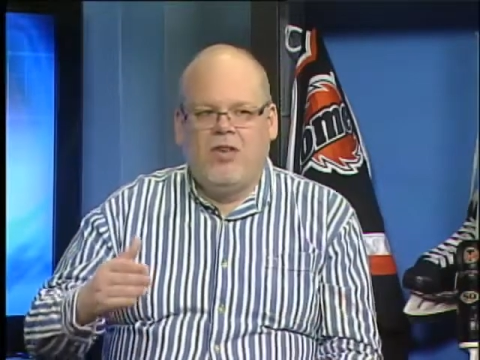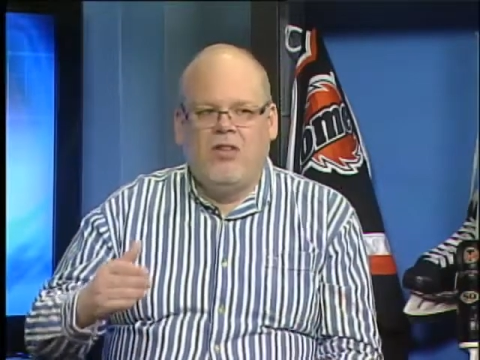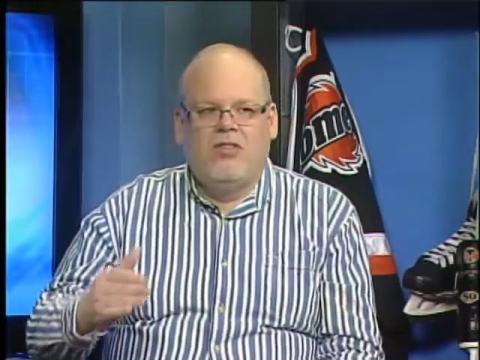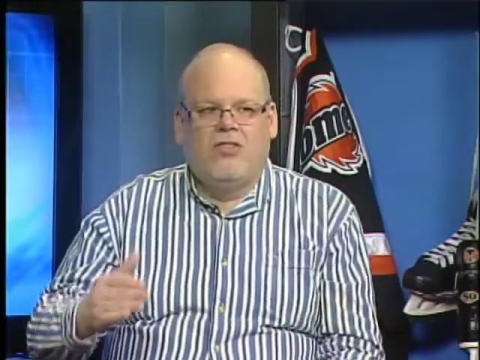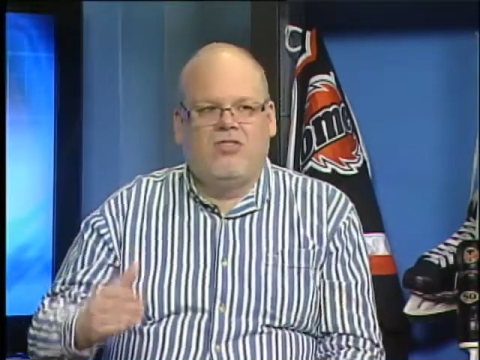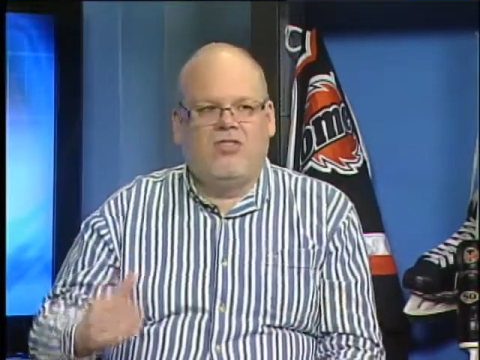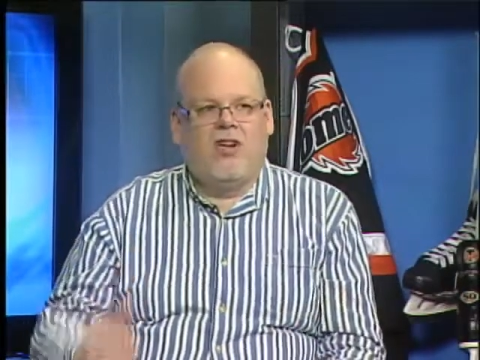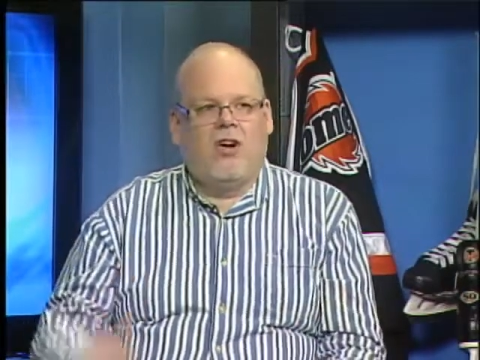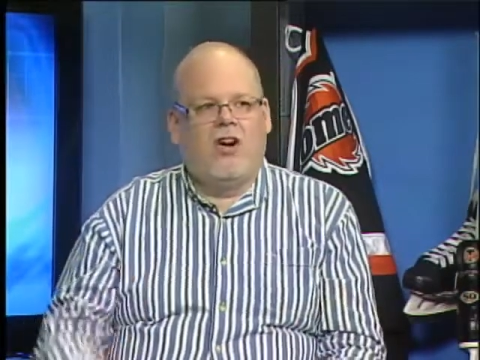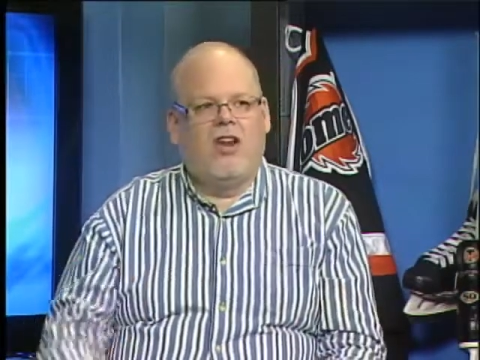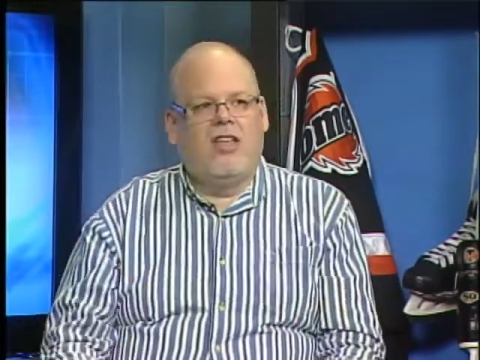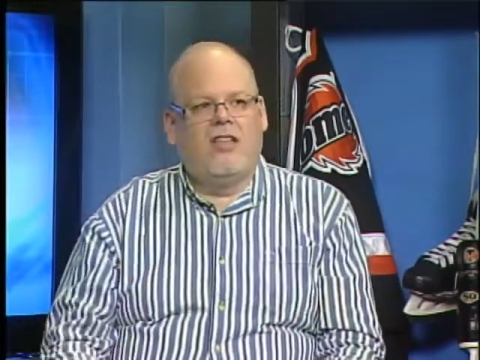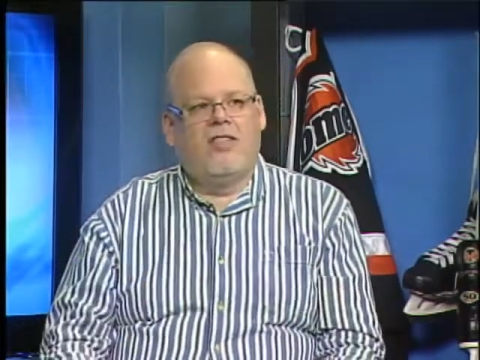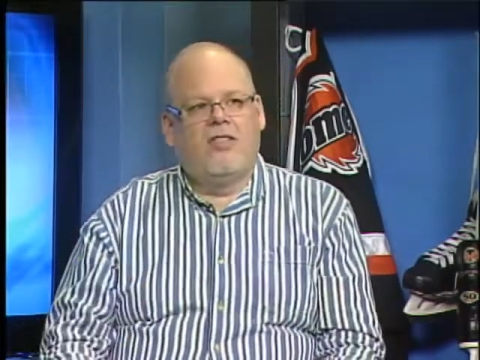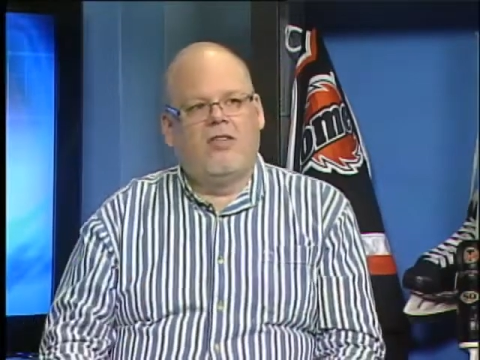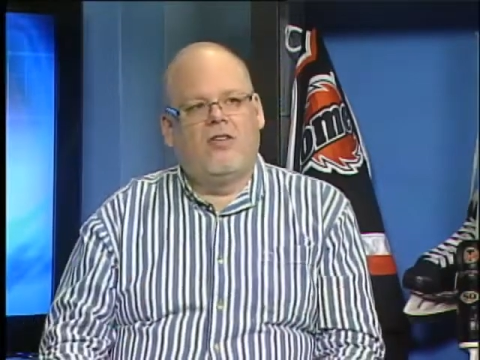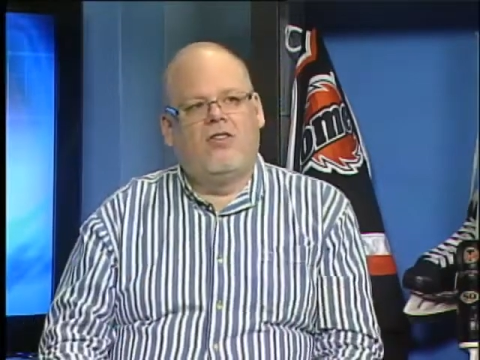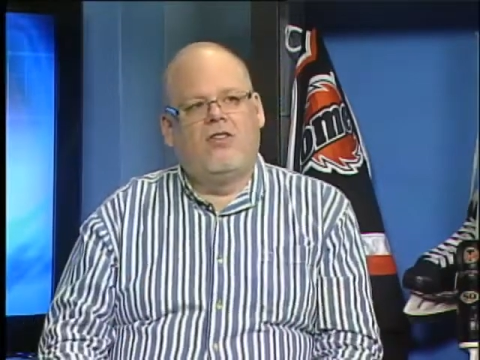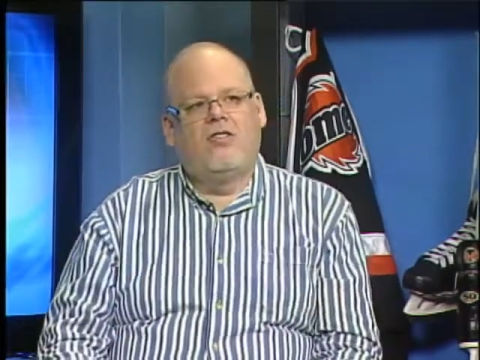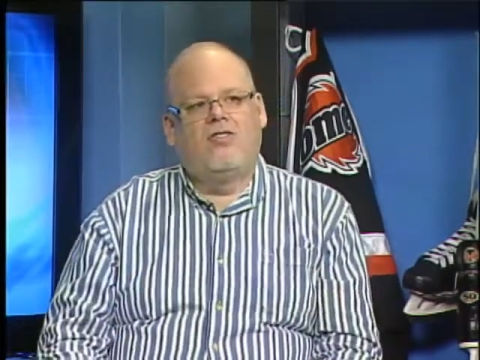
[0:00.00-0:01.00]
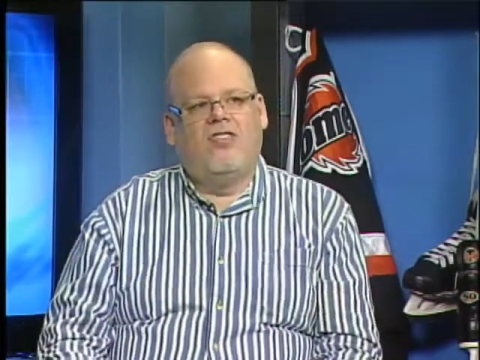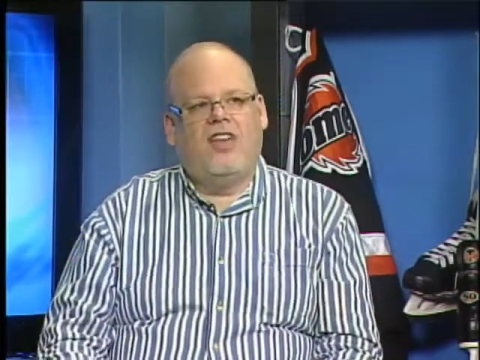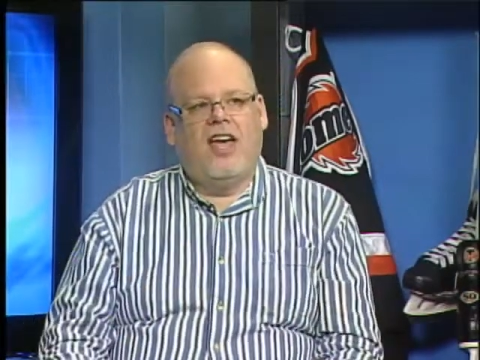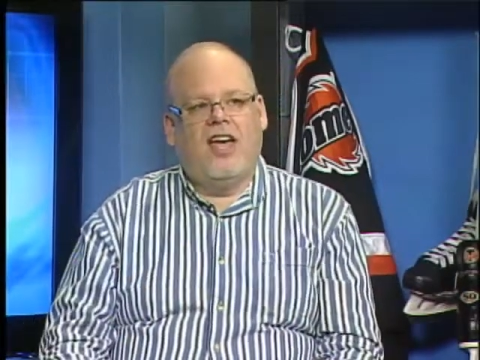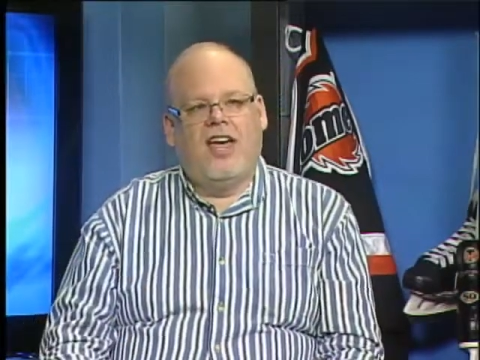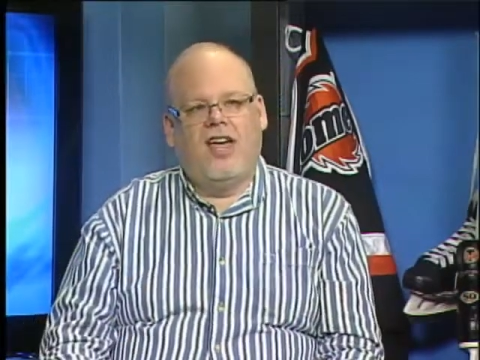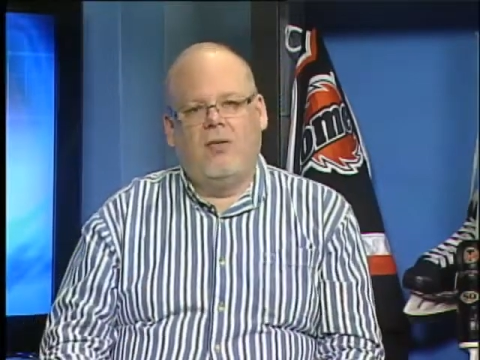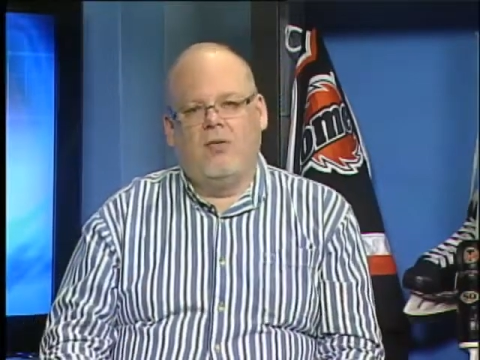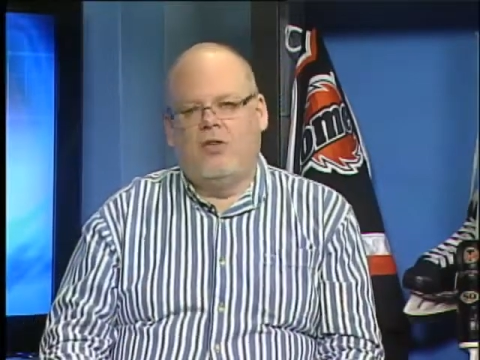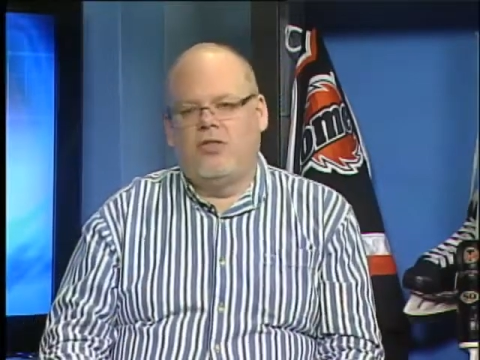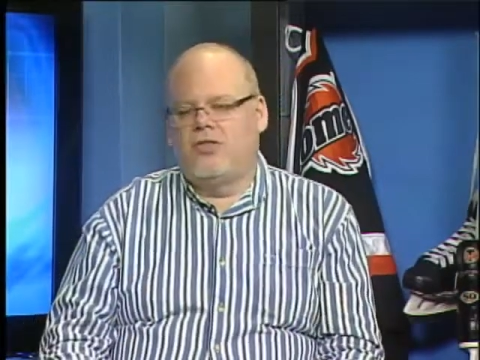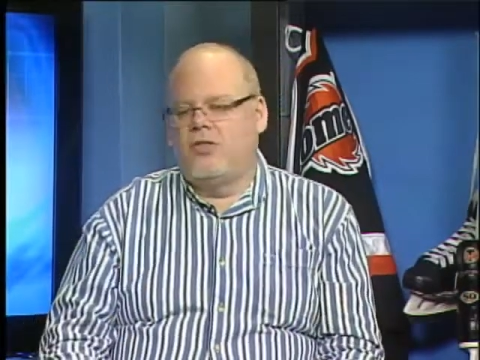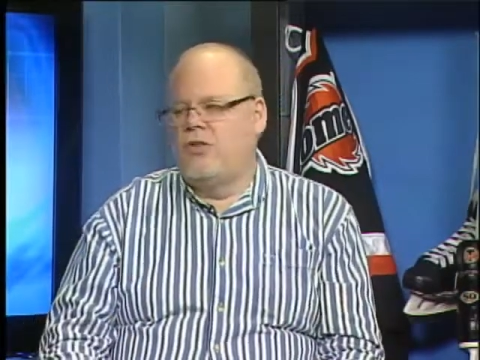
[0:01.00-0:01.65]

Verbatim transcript: starting Thursday with